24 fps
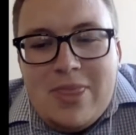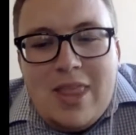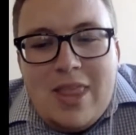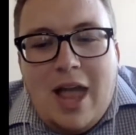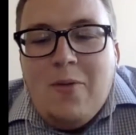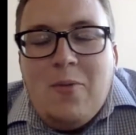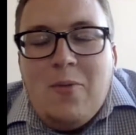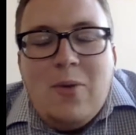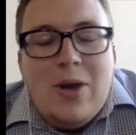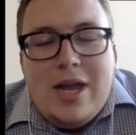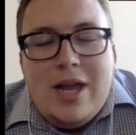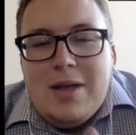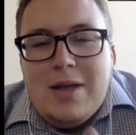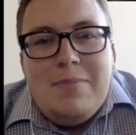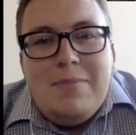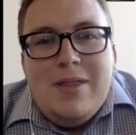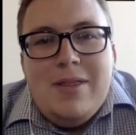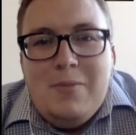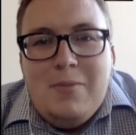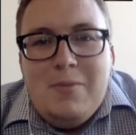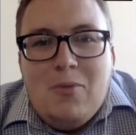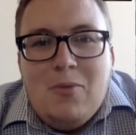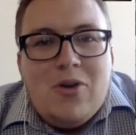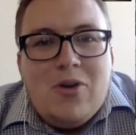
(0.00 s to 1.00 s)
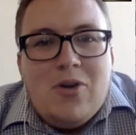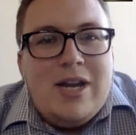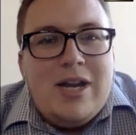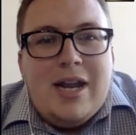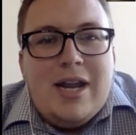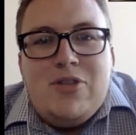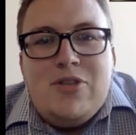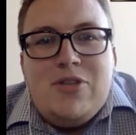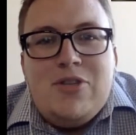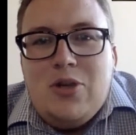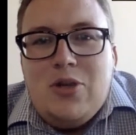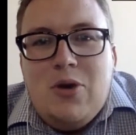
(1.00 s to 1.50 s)
I wake up in the morning and
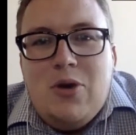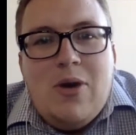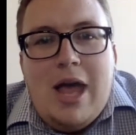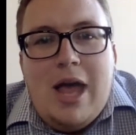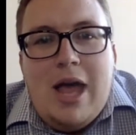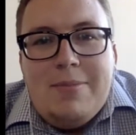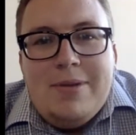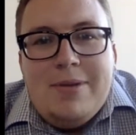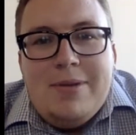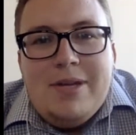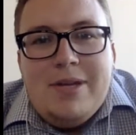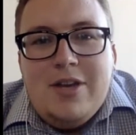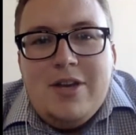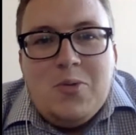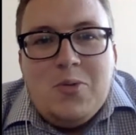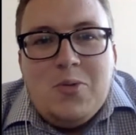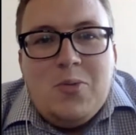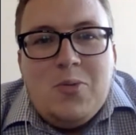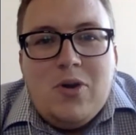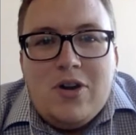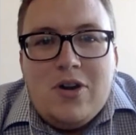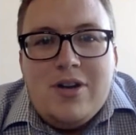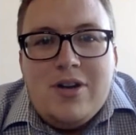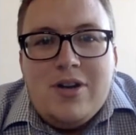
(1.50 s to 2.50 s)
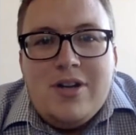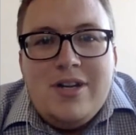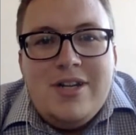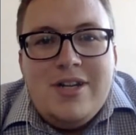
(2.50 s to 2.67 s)
I'm so happy to go to work.